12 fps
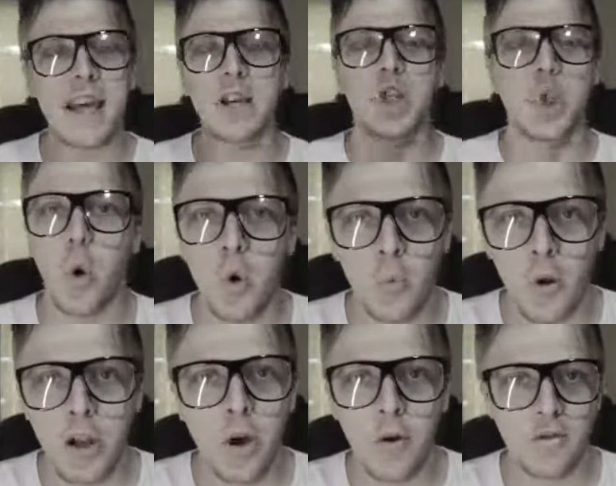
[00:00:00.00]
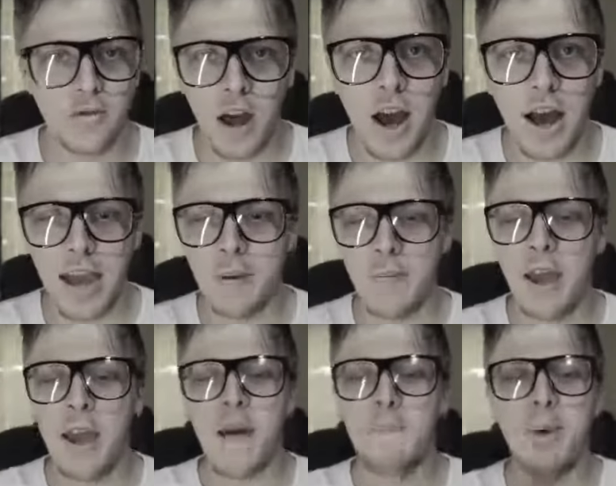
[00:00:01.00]
that short window of time
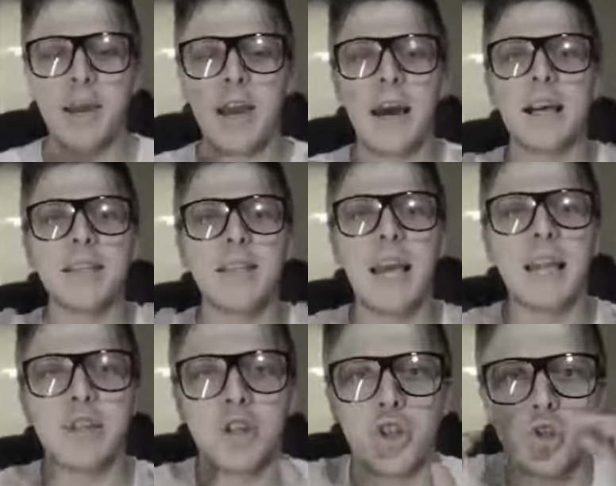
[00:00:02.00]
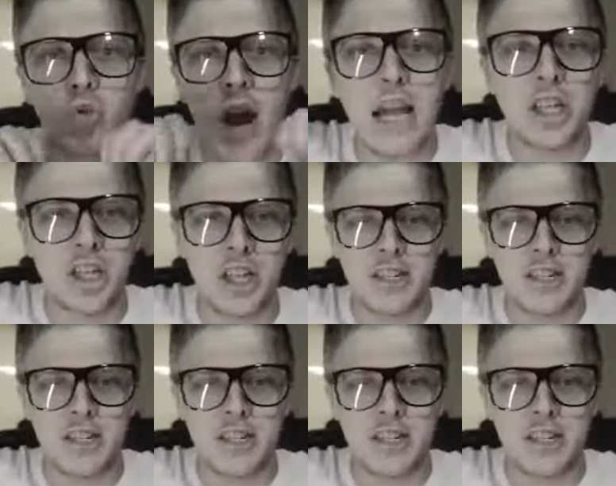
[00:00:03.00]
because it stretched.